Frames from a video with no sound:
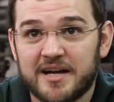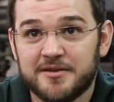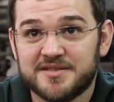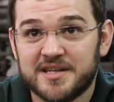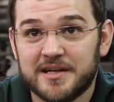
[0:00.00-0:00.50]
how
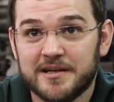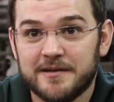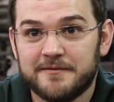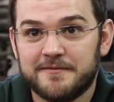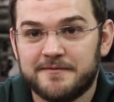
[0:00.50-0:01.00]
you
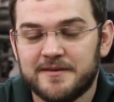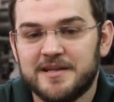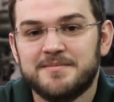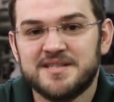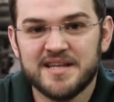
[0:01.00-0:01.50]
say,
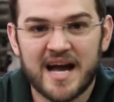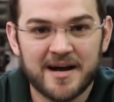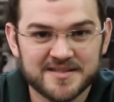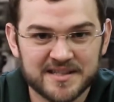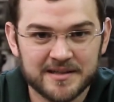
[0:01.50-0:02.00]
flimsy
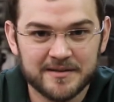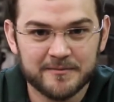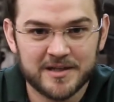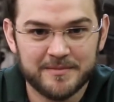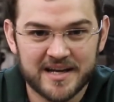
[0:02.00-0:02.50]
housing
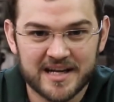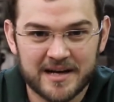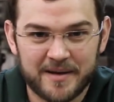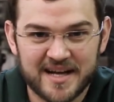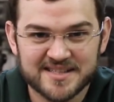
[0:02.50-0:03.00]
when you make it out
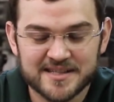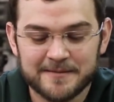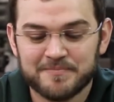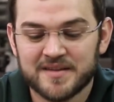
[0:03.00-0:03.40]
of plastic,